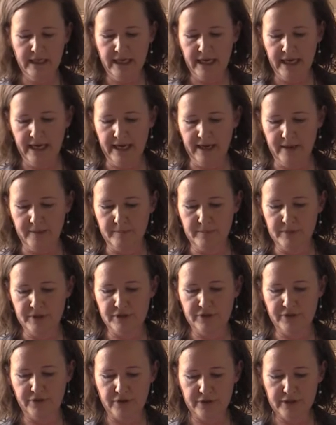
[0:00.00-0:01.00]
to
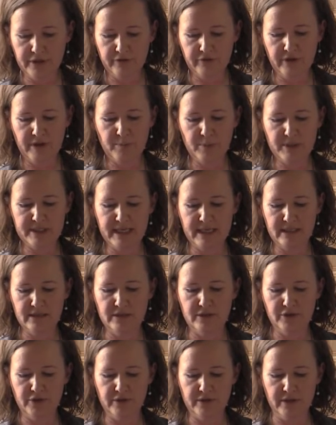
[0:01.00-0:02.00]
33%
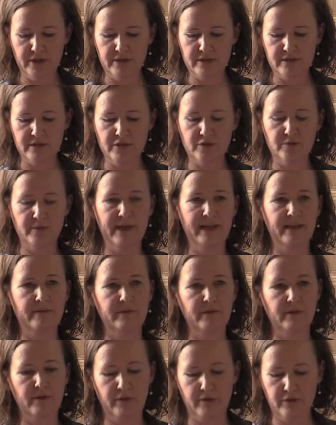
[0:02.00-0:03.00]
in 2012
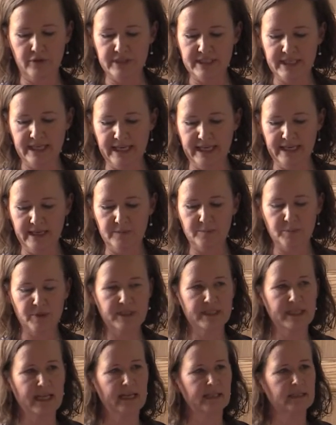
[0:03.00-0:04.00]
and
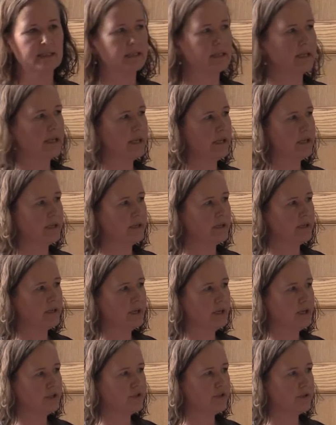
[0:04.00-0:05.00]
38% in
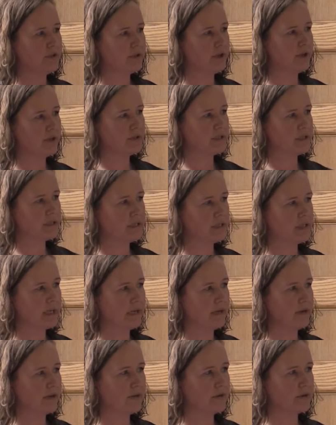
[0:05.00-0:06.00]

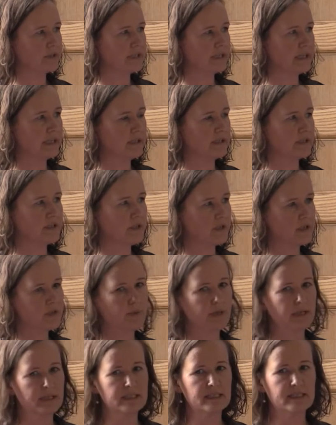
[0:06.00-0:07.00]
2013. So there's
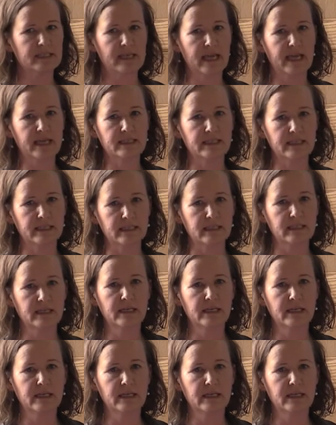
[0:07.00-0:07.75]
been a steady